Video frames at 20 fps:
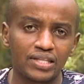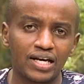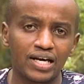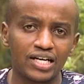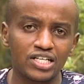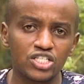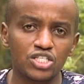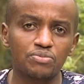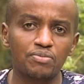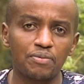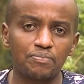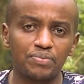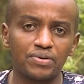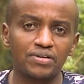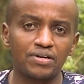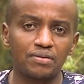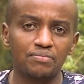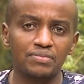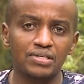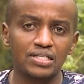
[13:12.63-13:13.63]
customer
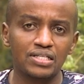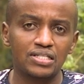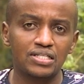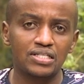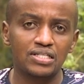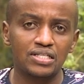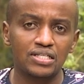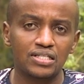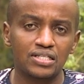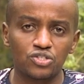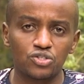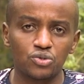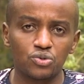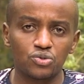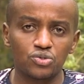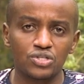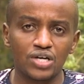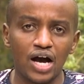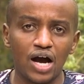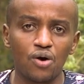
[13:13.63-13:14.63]
pyramid
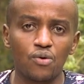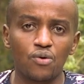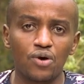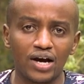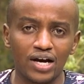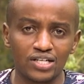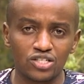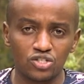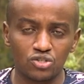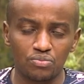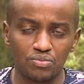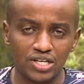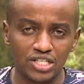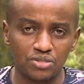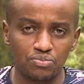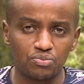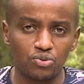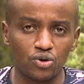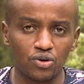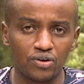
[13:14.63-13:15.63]
shows how customers
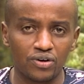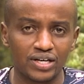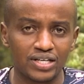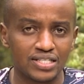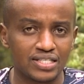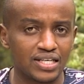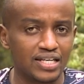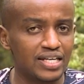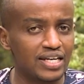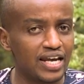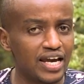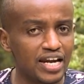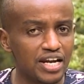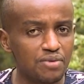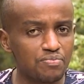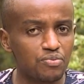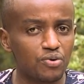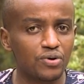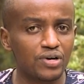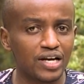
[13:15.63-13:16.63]
progress in any
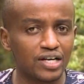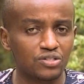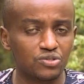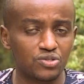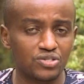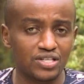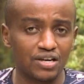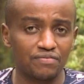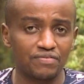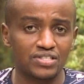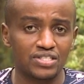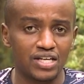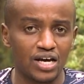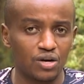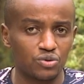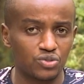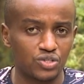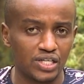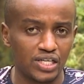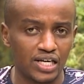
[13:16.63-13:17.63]
product or service
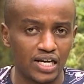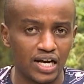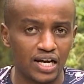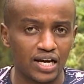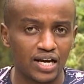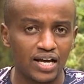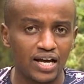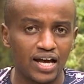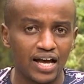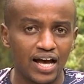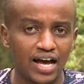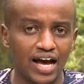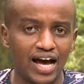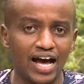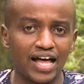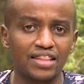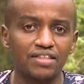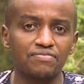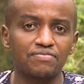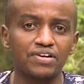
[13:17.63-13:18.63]
out here.
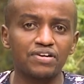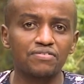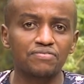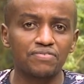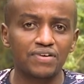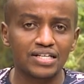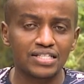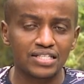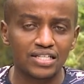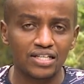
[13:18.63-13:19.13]
At the very first